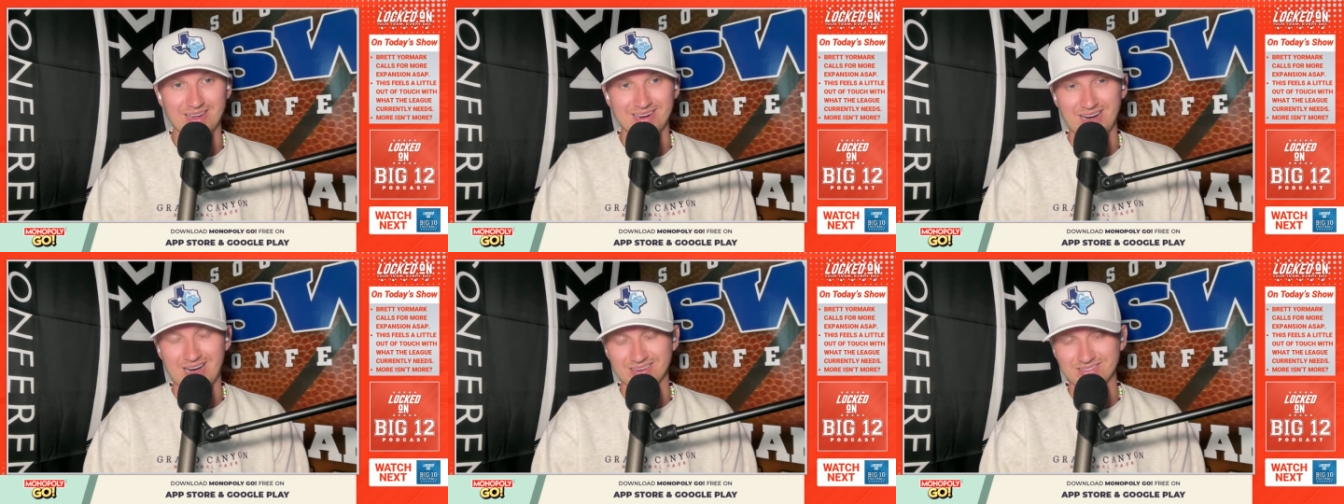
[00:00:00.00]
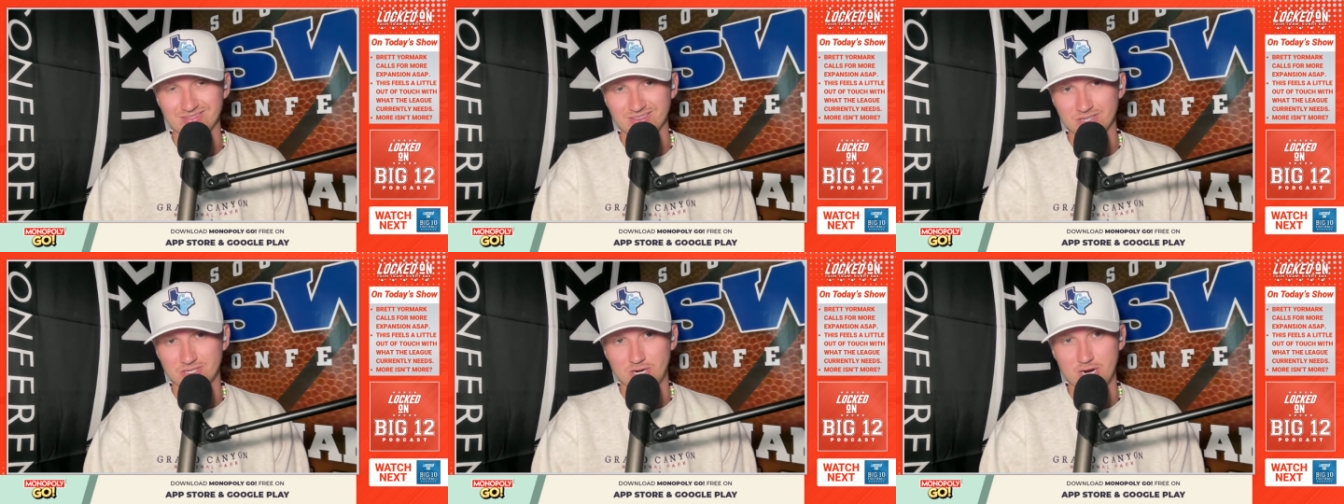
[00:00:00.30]

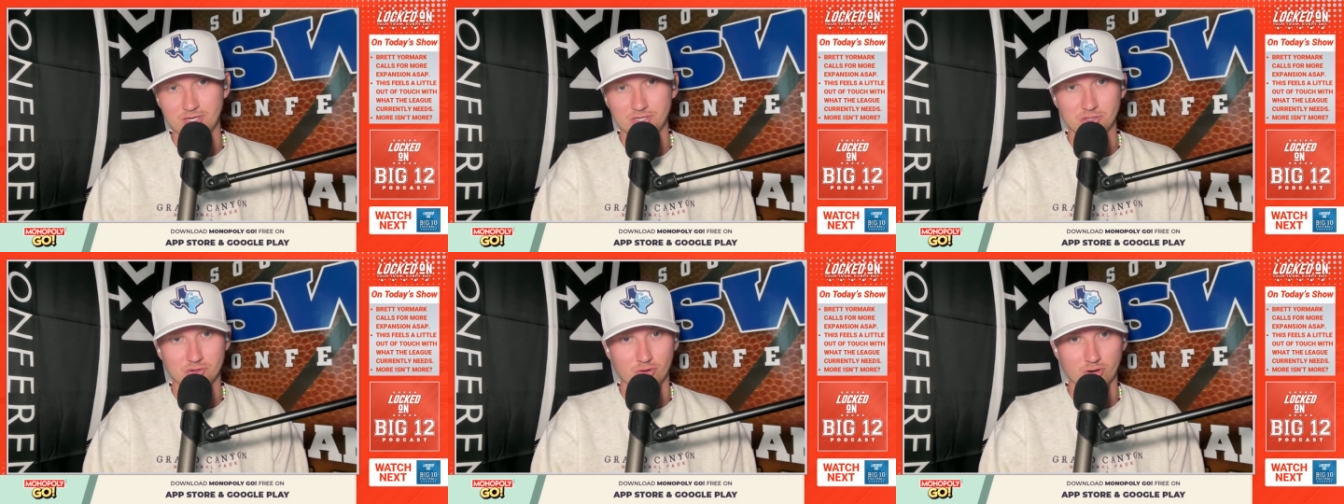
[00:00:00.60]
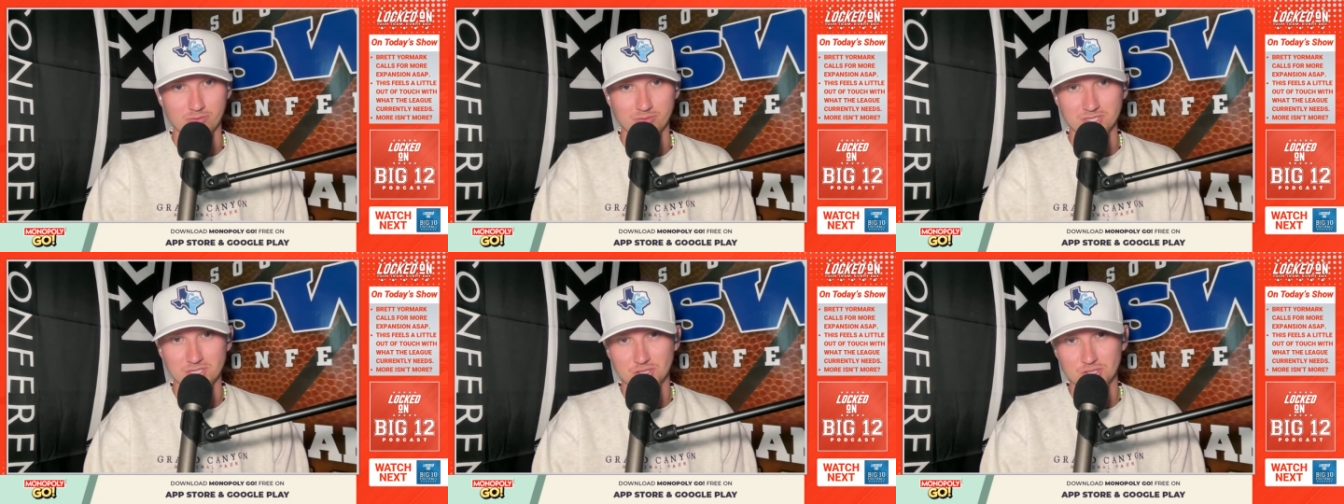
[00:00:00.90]
constantly changing
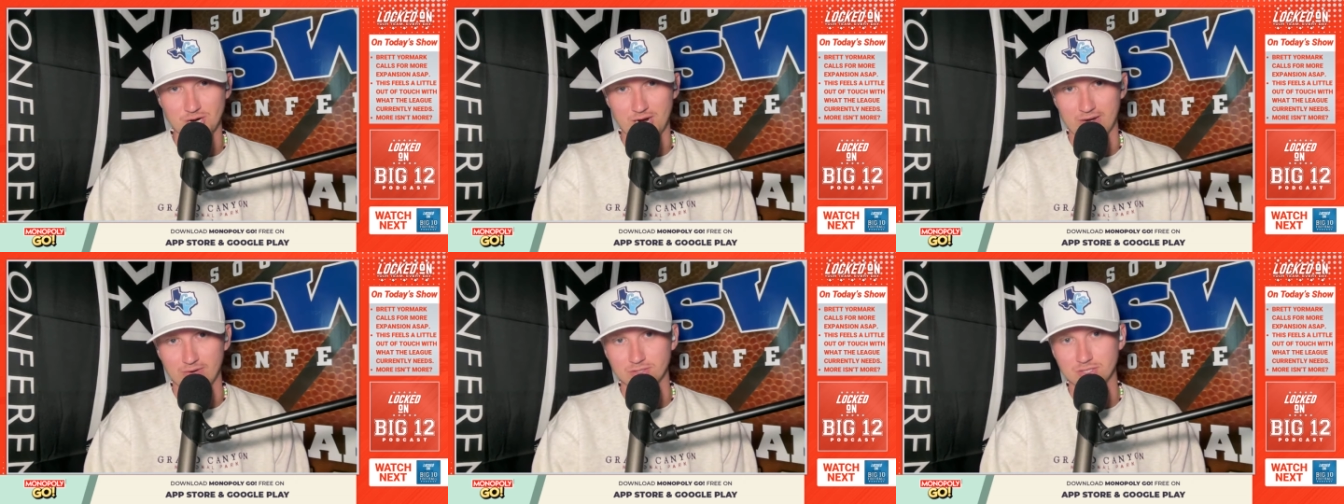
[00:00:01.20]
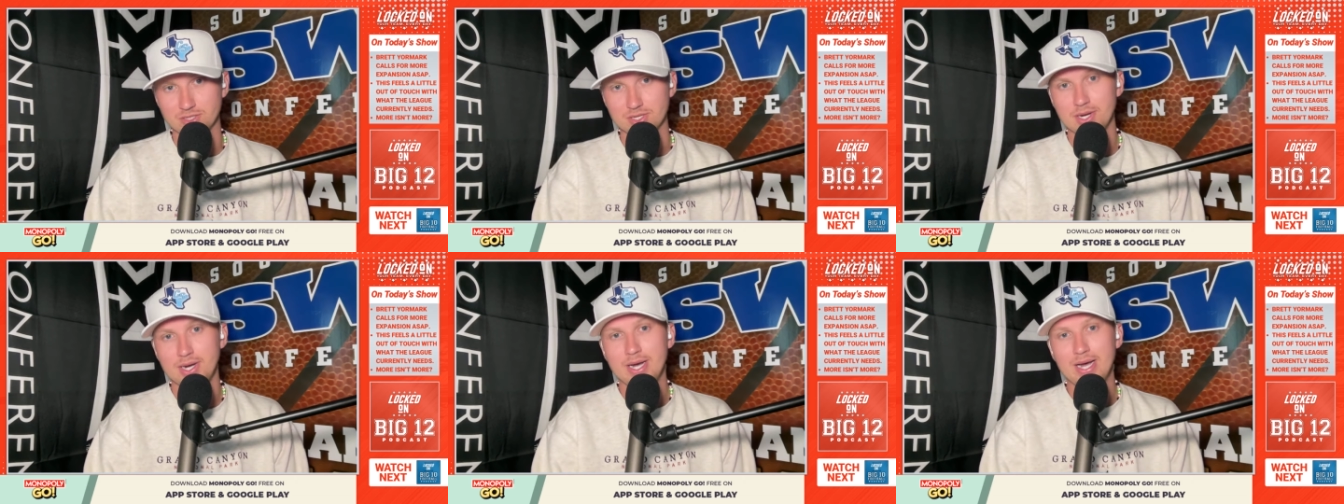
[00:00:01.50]
tournaments and
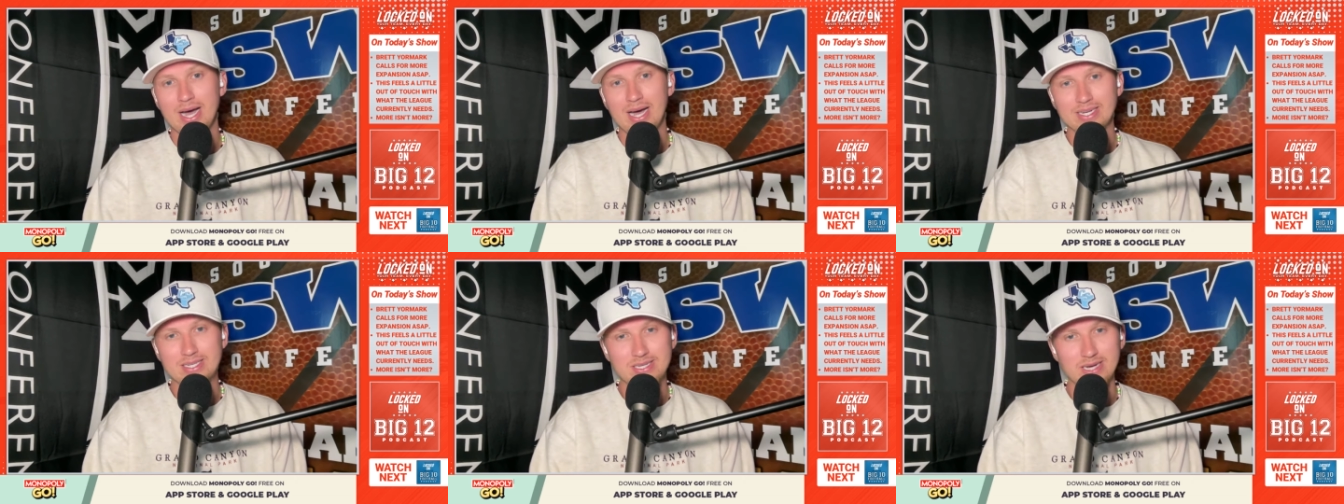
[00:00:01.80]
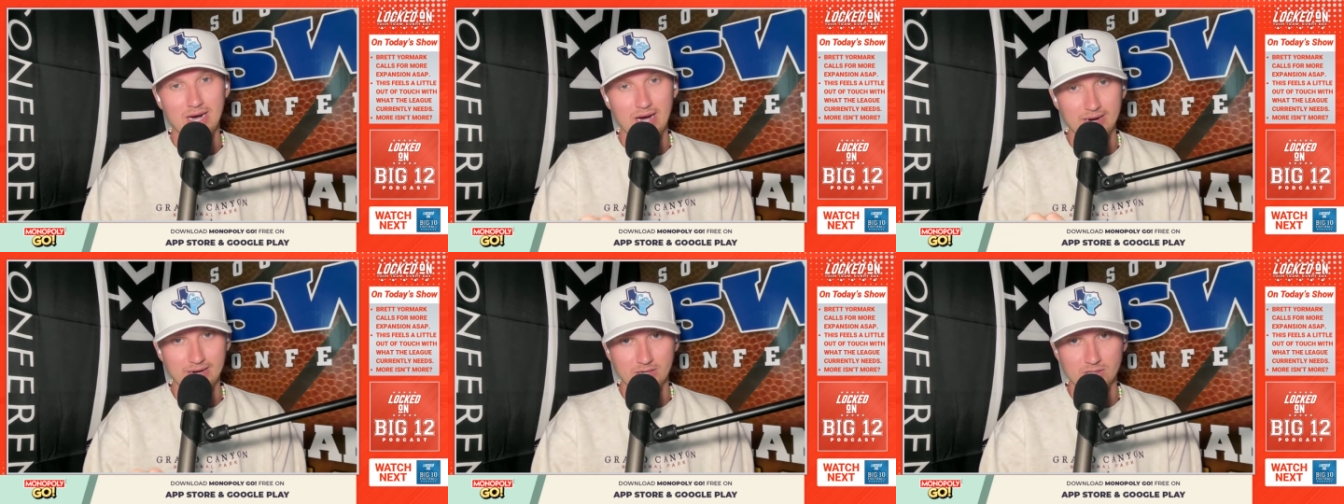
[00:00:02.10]
challenges. A
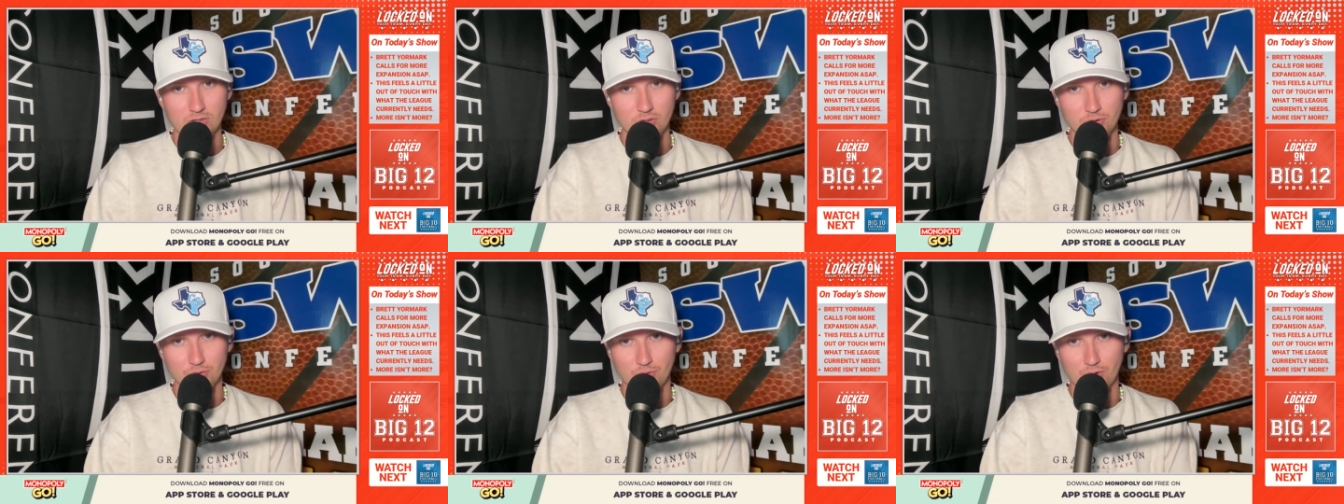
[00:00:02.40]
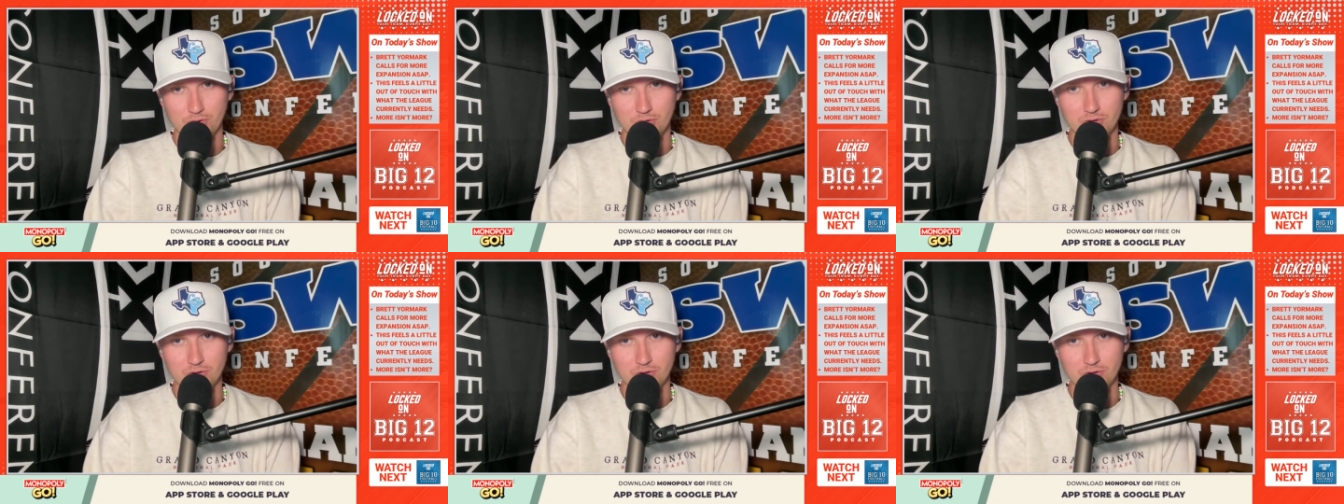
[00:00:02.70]
ton include their